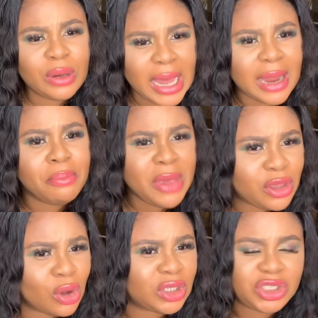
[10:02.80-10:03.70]
and make
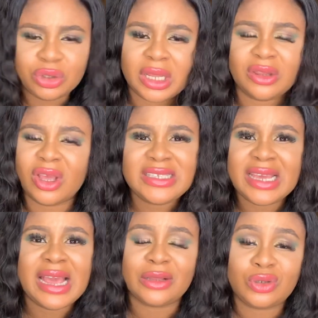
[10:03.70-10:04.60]
your children, don't say
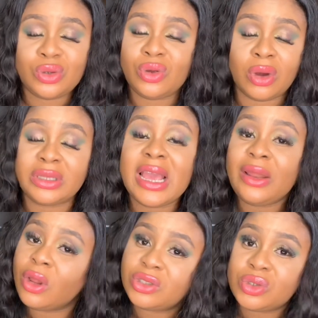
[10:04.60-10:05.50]
they are too young. They are
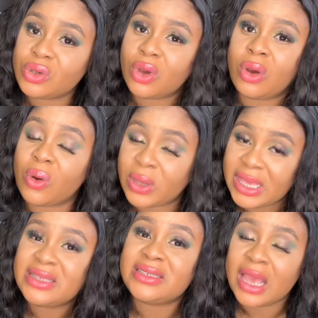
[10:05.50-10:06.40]
not too young.
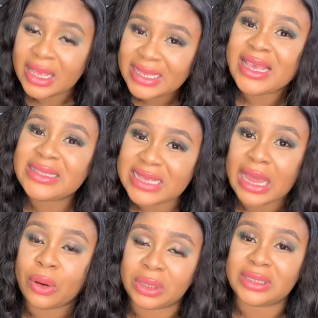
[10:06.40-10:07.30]
Kids
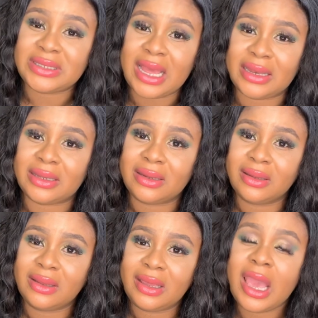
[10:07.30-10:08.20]
can understand.
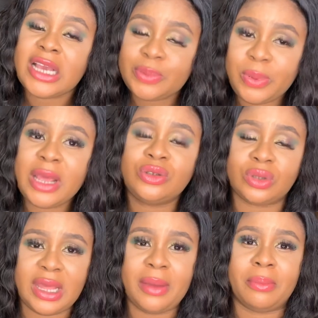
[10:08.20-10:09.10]
Explain to
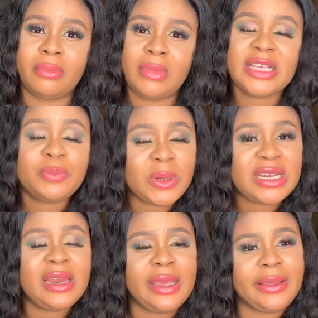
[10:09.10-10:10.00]
them,
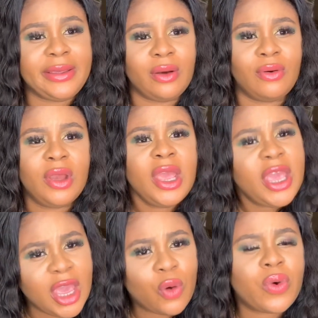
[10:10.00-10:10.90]
especially a girl,
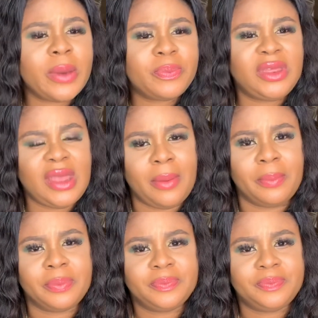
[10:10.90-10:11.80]
equip them,